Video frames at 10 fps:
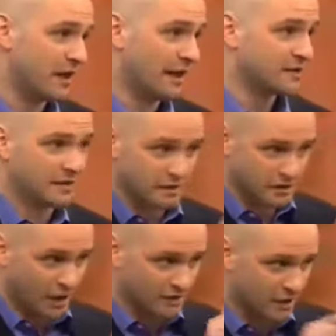tonight,
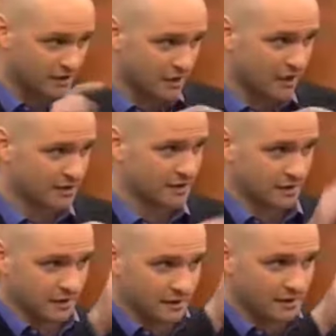
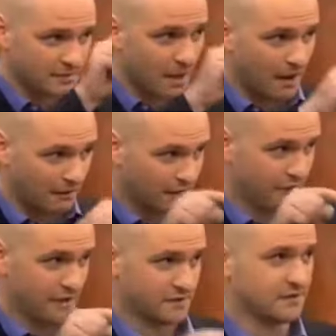
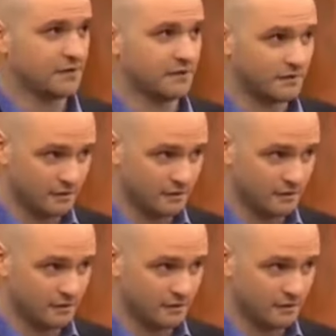smiley face.